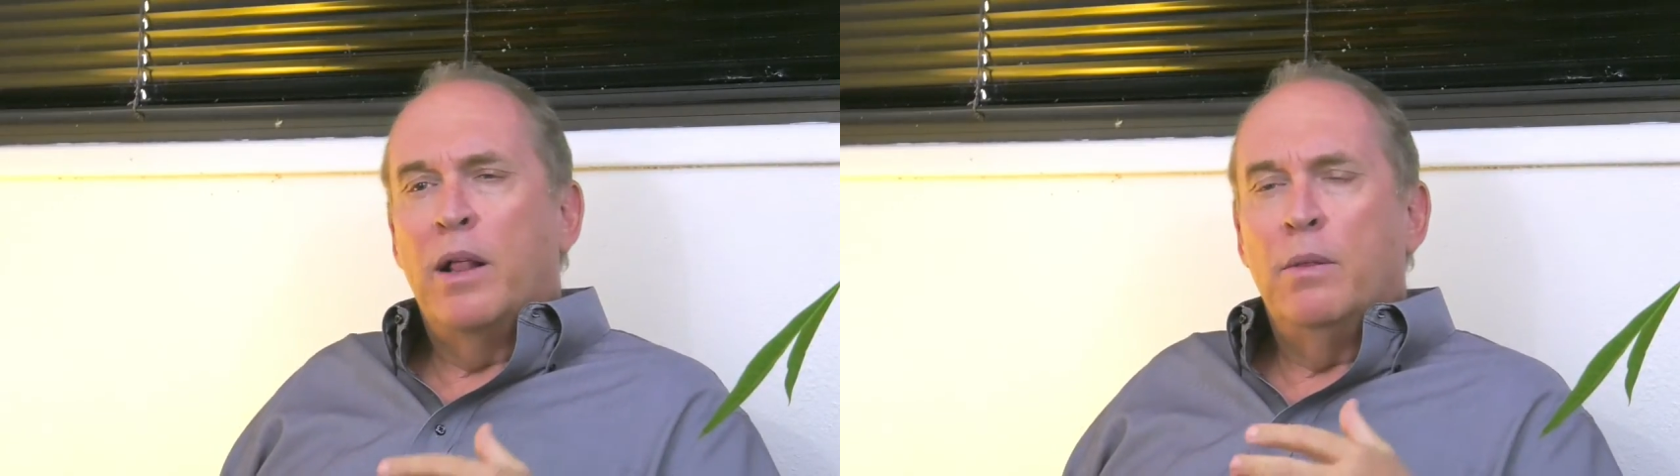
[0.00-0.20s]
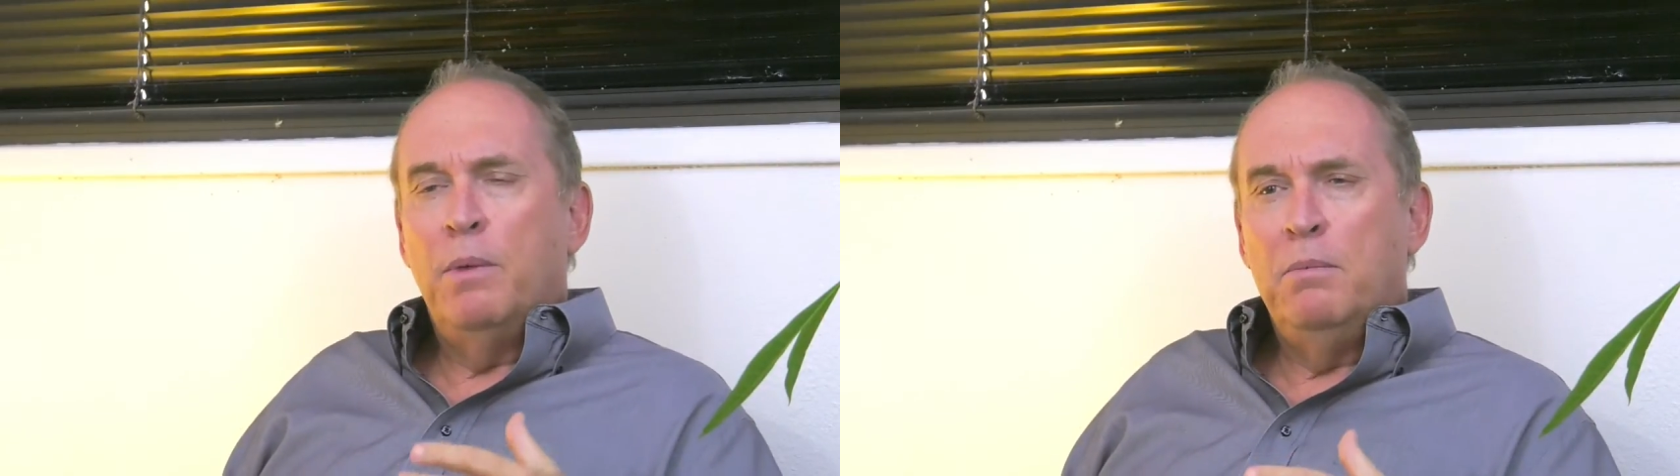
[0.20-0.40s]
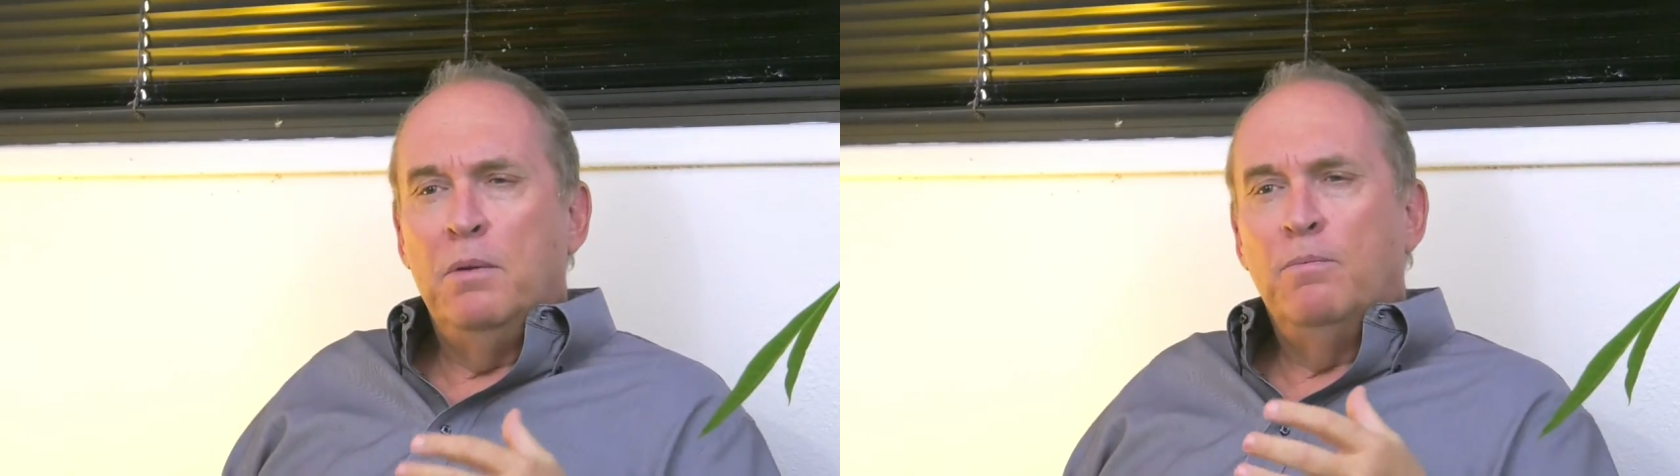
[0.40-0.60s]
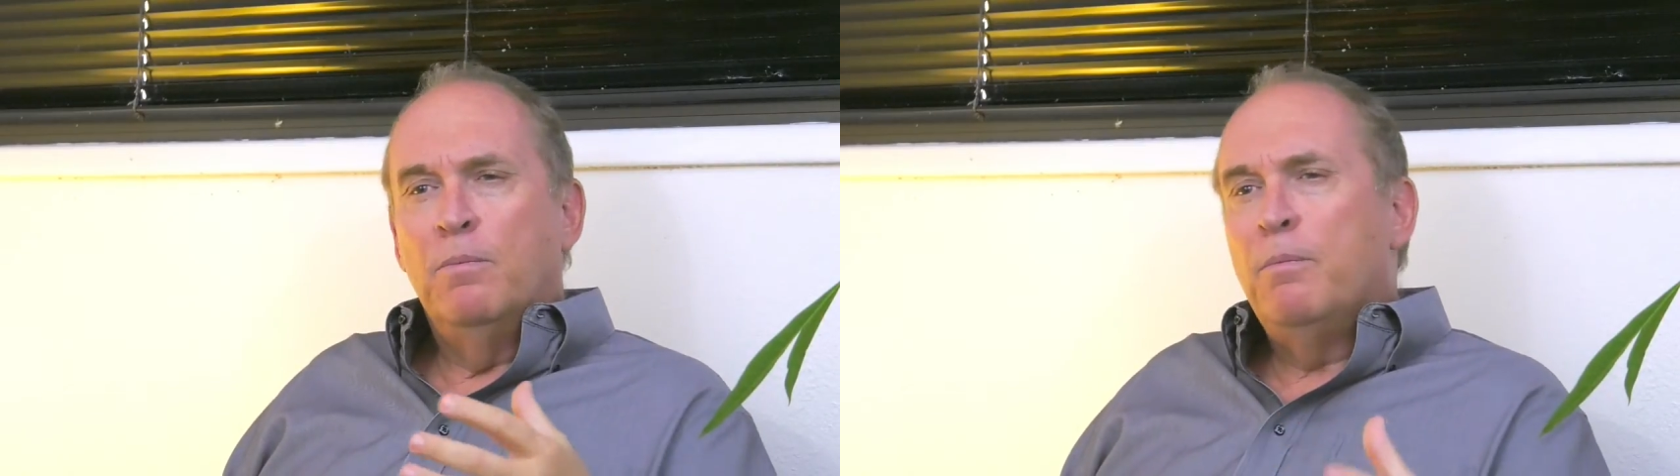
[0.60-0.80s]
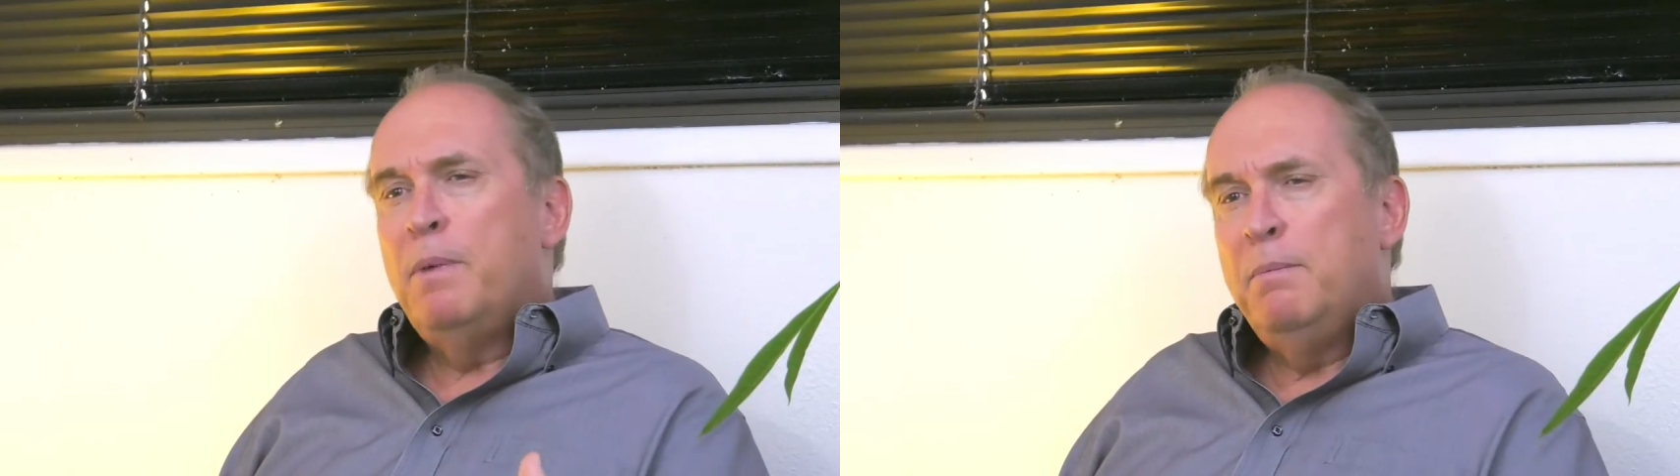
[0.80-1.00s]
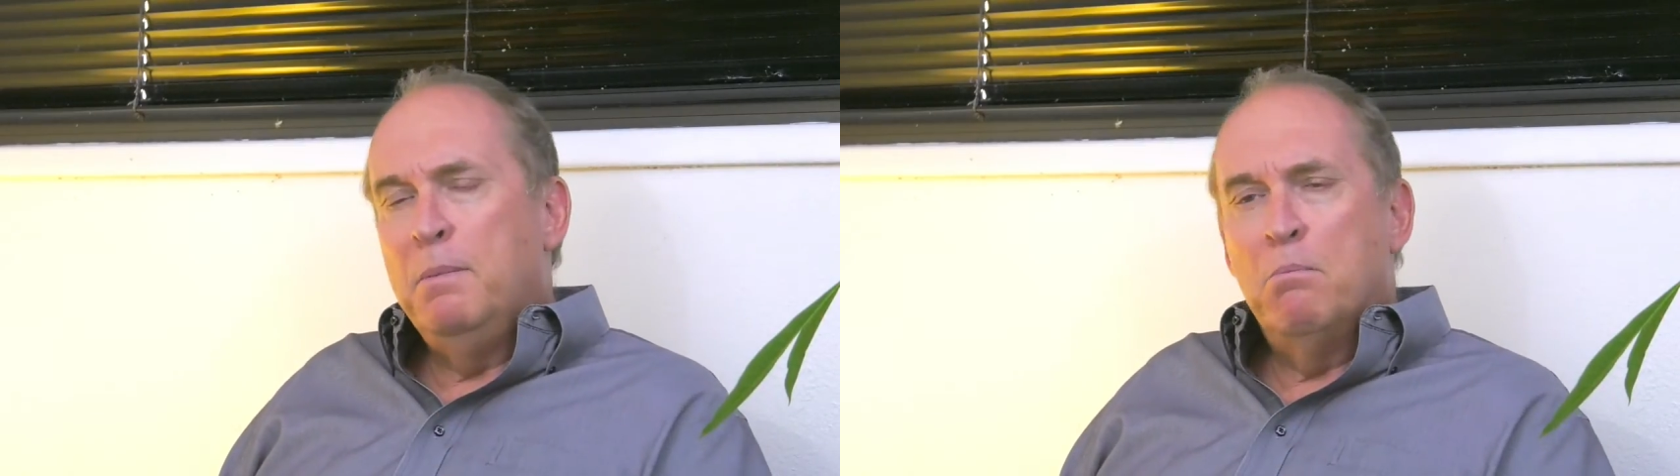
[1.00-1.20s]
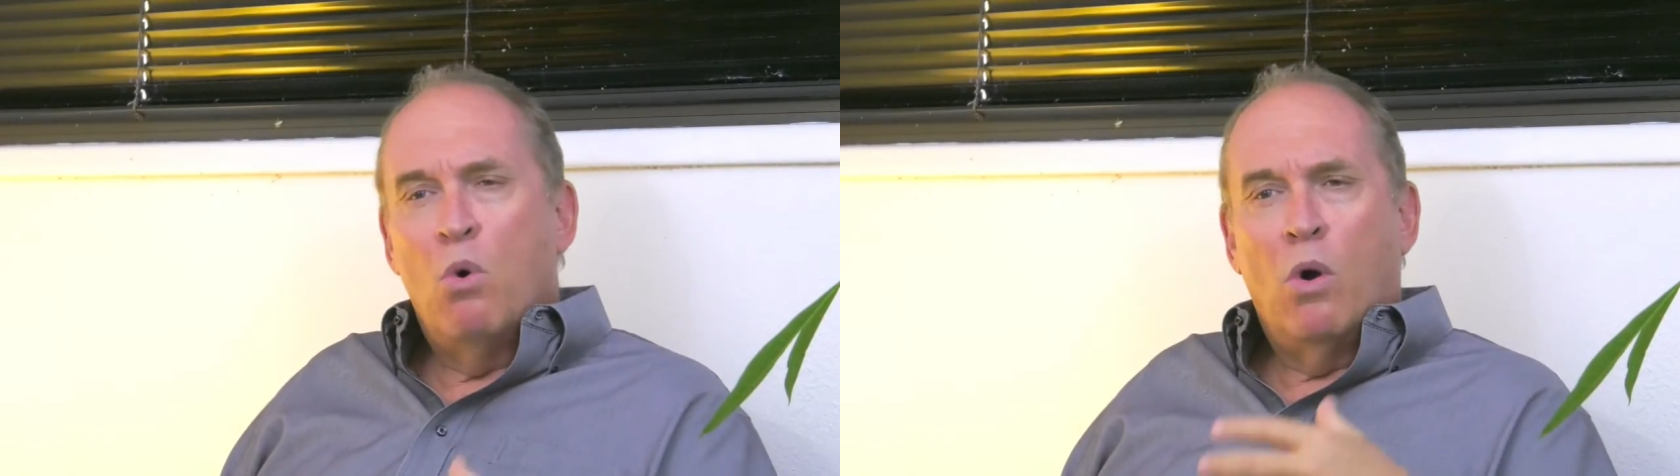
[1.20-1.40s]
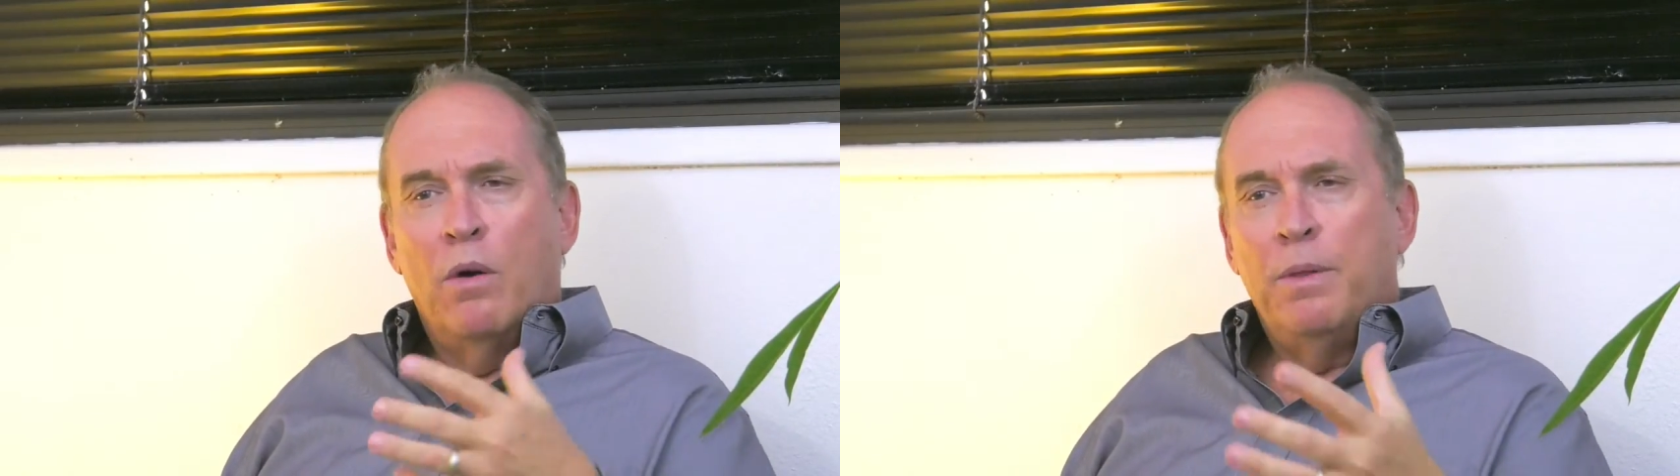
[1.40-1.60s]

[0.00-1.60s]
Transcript: maybe more